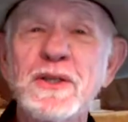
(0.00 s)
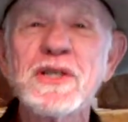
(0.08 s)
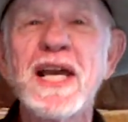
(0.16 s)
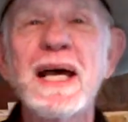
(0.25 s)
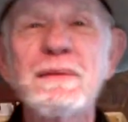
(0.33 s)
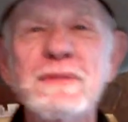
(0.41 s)

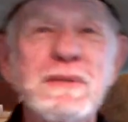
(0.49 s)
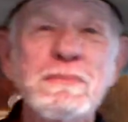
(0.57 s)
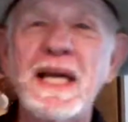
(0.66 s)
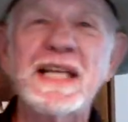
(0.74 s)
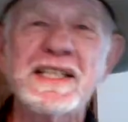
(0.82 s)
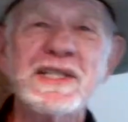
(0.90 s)
chaps. He
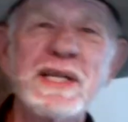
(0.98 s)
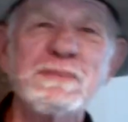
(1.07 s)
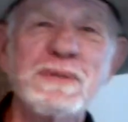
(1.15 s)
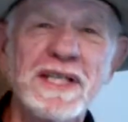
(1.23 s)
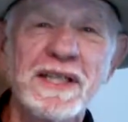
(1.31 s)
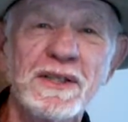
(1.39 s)
packed a
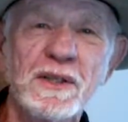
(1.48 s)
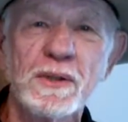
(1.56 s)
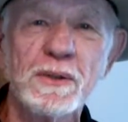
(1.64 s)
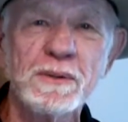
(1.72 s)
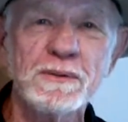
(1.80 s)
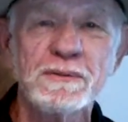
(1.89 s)
sheepskin
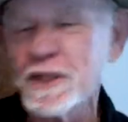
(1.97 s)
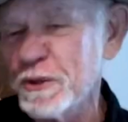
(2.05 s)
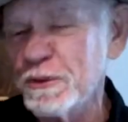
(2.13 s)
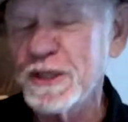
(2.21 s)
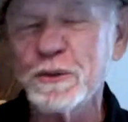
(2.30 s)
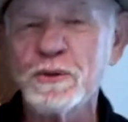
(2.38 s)
coat,
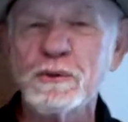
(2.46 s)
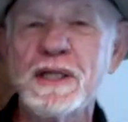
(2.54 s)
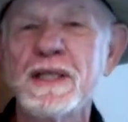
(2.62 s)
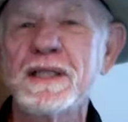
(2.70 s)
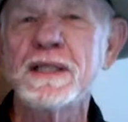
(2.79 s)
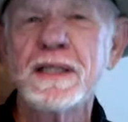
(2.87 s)

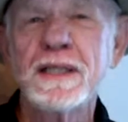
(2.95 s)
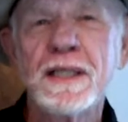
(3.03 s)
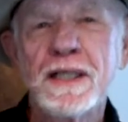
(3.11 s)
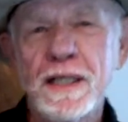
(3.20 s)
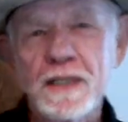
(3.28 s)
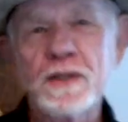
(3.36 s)
303,
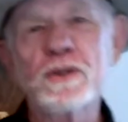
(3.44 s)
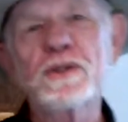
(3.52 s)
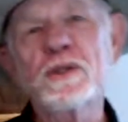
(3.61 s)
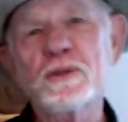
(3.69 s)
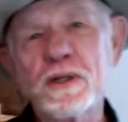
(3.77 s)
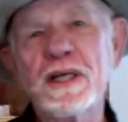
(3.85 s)
an old
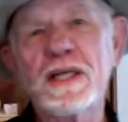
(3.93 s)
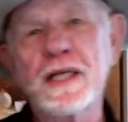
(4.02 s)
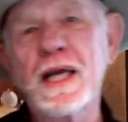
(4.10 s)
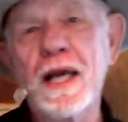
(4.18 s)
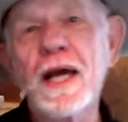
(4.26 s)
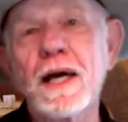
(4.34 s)

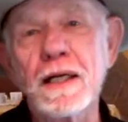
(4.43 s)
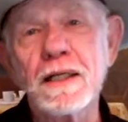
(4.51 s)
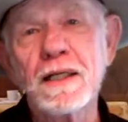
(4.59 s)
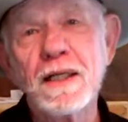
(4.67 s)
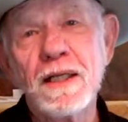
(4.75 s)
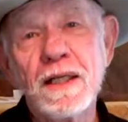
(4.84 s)
Ukrainian hat.
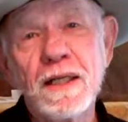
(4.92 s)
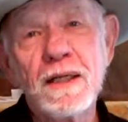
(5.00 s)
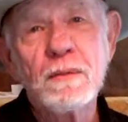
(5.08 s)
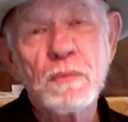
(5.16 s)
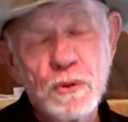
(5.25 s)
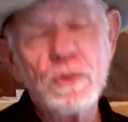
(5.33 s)

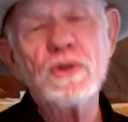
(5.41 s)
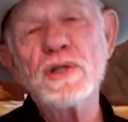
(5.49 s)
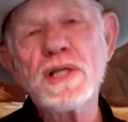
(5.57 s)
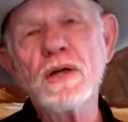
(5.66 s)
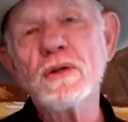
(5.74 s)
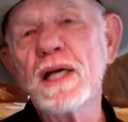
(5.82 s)
But through the
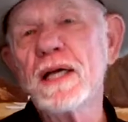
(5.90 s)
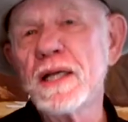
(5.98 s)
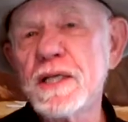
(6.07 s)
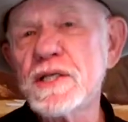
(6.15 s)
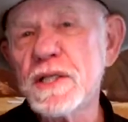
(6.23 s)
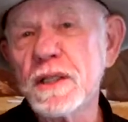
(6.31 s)
Southland,
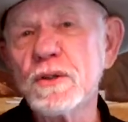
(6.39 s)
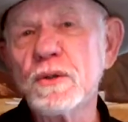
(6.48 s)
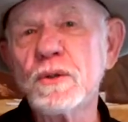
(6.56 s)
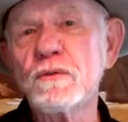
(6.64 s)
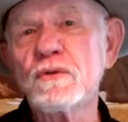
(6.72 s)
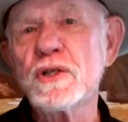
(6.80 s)
he's still
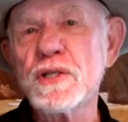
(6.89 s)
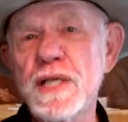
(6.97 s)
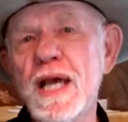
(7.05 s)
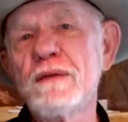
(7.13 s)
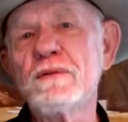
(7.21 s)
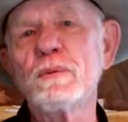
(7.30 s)
known for a
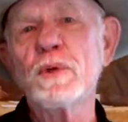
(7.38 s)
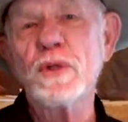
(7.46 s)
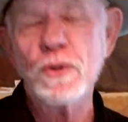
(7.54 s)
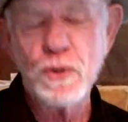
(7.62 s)
savvy with a